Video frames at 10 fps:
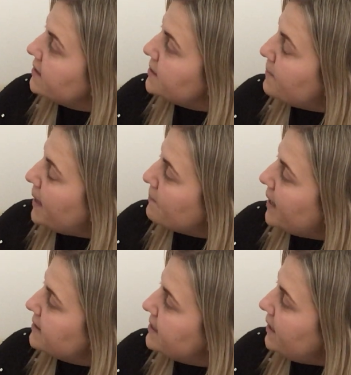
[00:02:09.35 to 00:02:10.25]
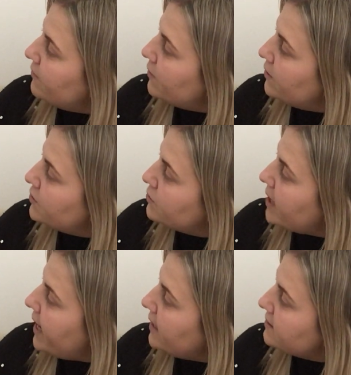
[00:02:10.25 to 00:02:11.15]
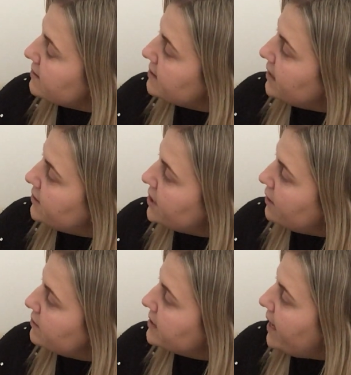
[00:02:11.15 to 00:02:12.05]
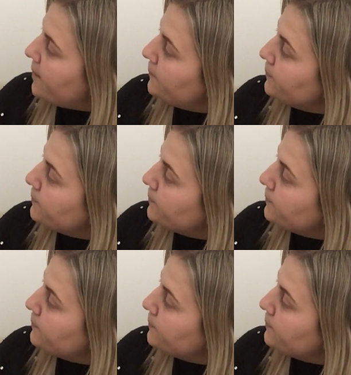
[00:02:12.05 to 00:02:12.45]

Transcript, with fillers: To make my teeth grow straight, said Josie.